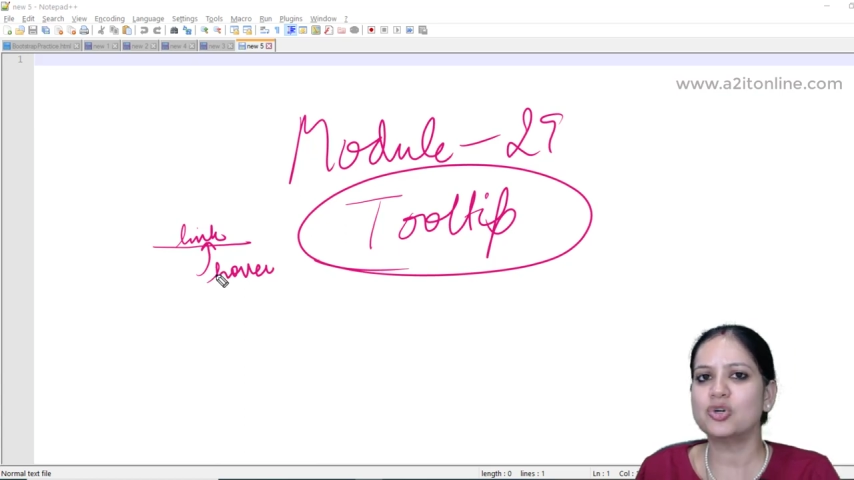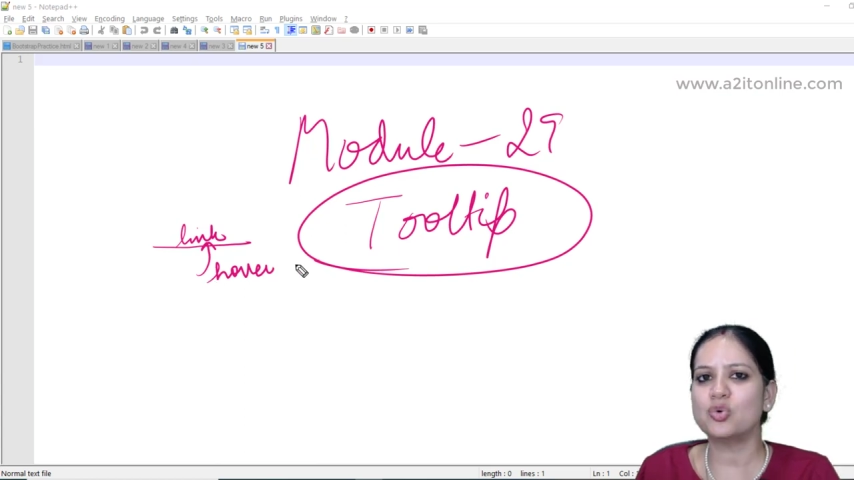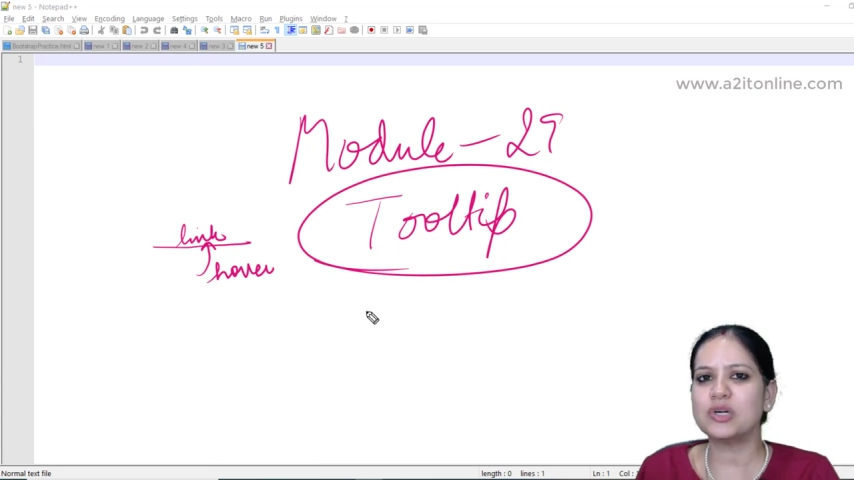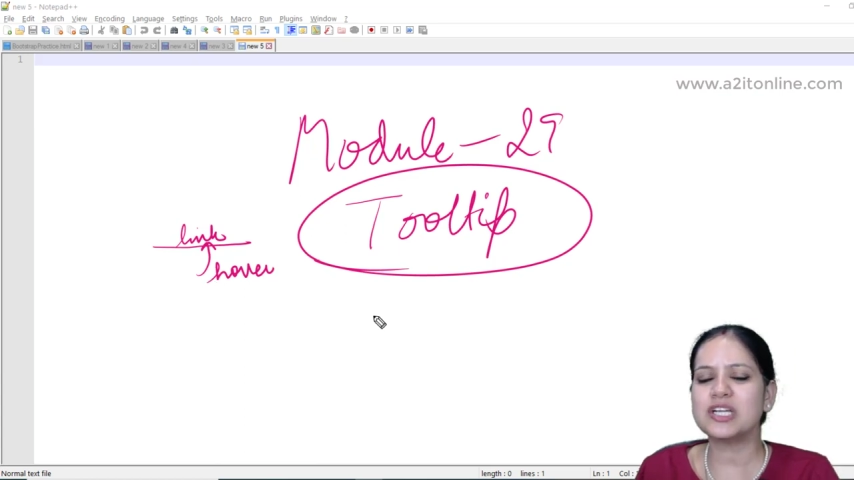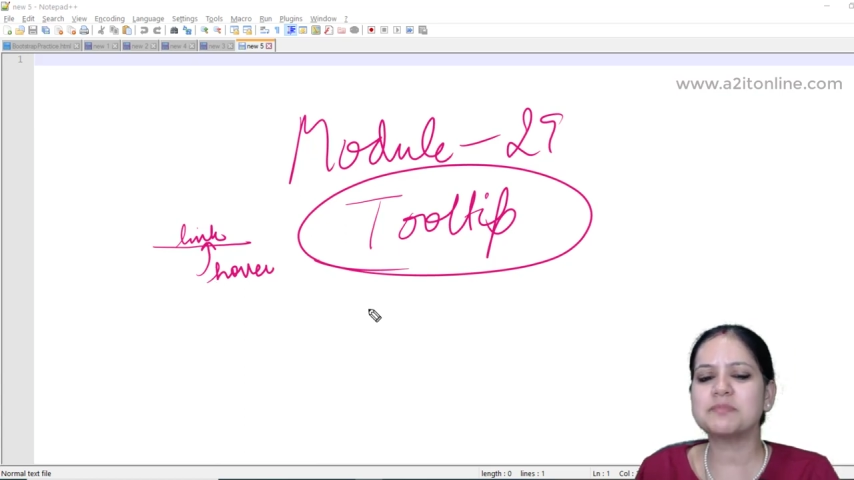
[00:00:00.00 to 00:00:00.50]

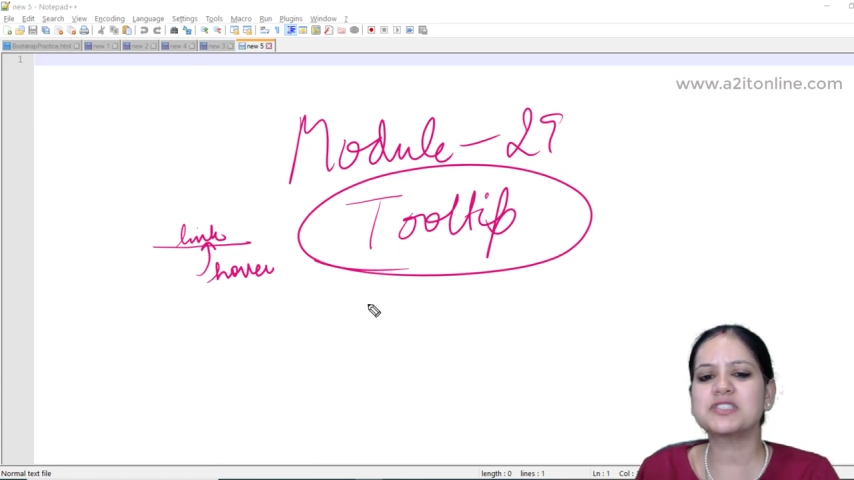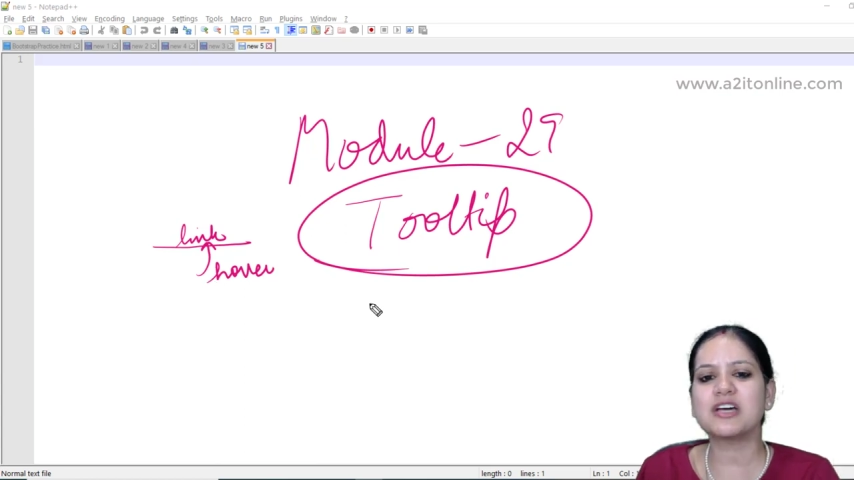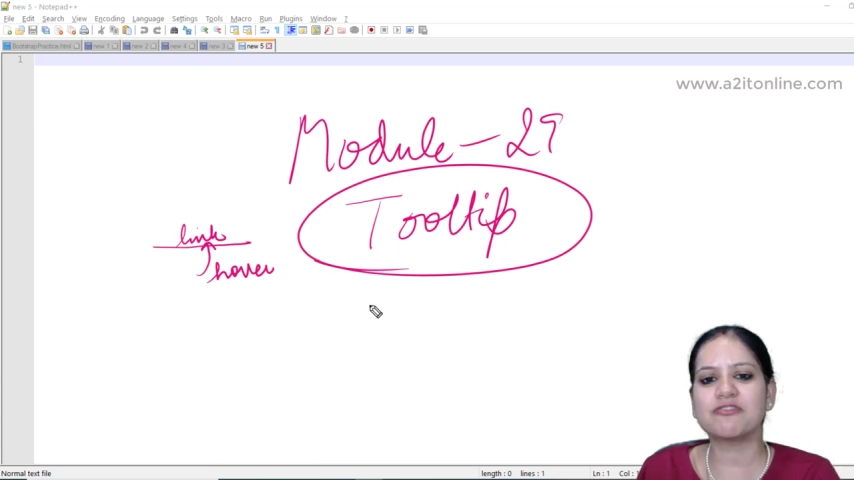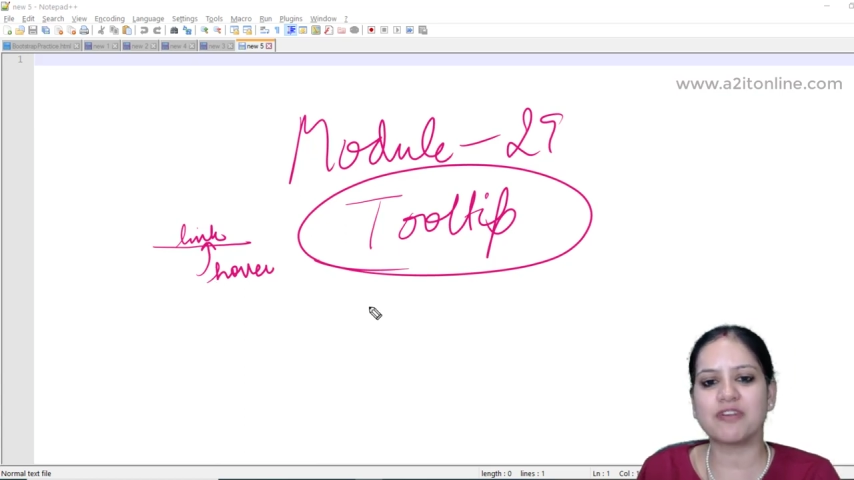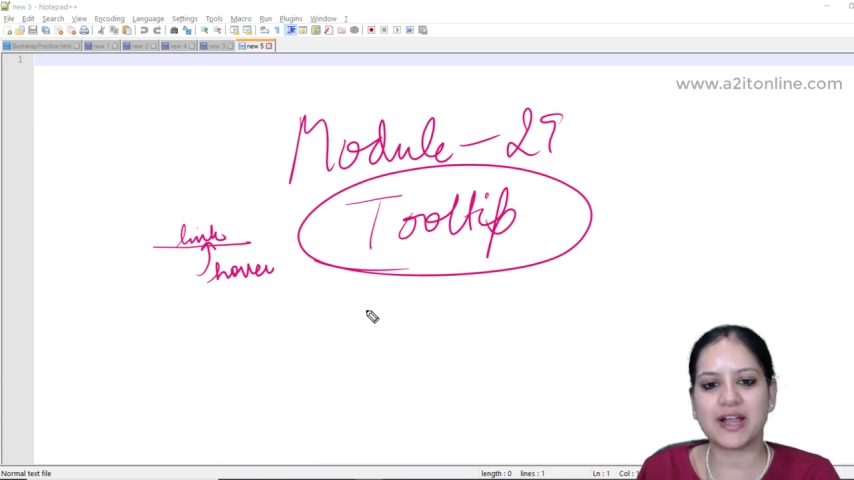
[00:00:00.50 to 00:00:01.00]
Tooltips
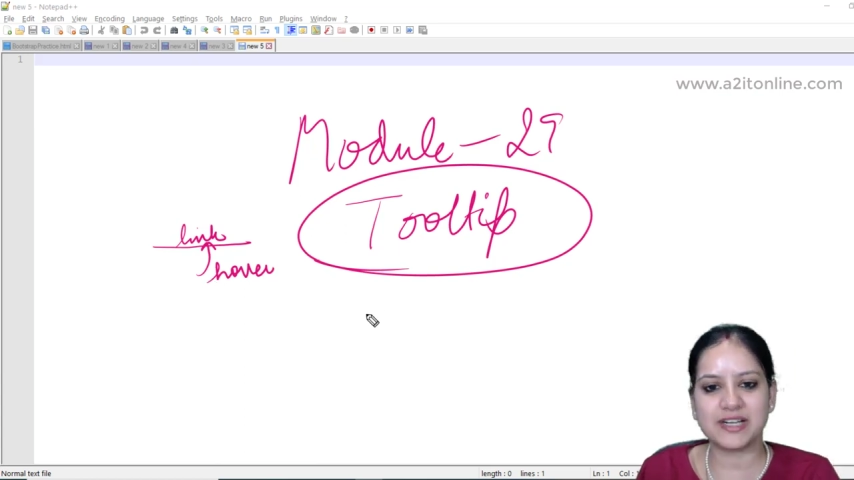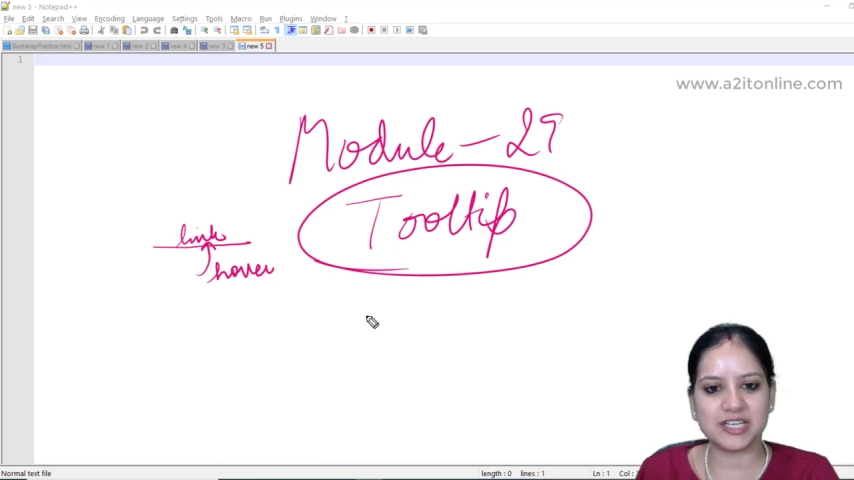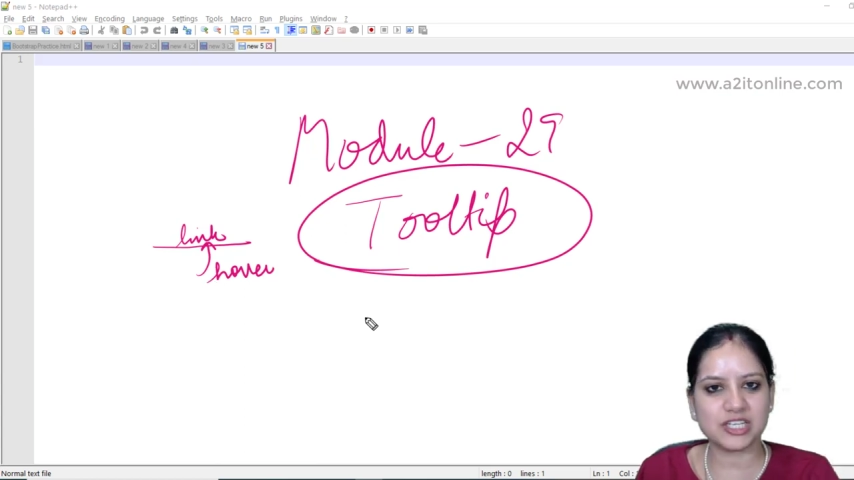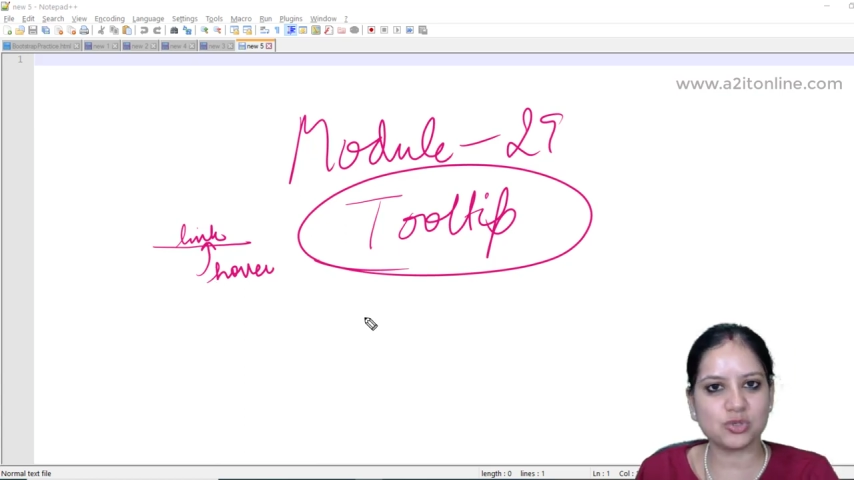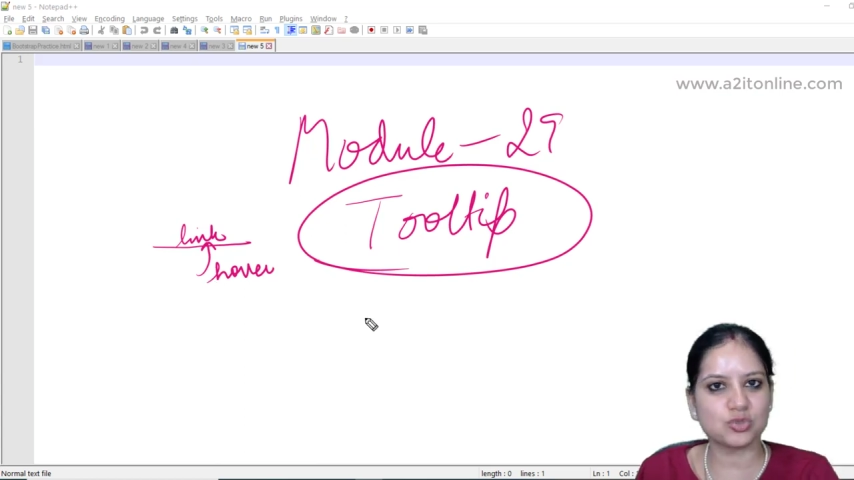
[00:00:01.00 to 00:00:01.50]
are widely